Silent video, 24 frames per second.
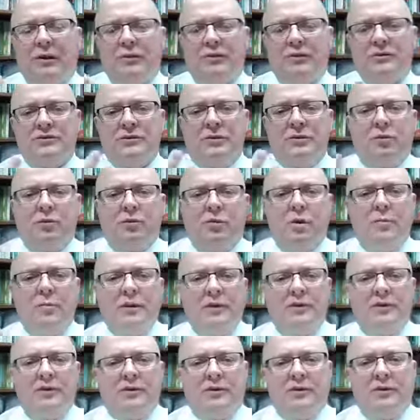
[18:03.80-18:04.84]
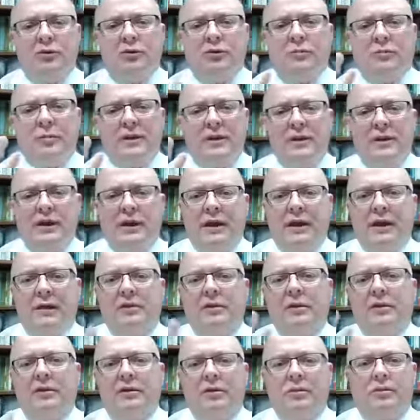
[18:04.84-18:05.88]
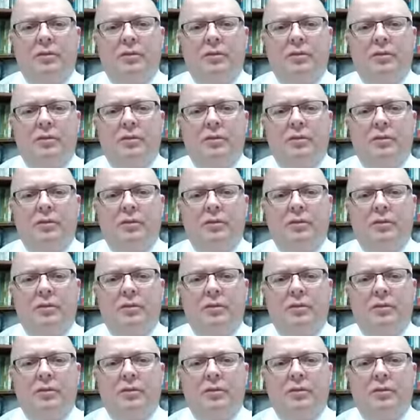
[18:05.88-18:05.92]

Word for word: There was a woman who'd been carrying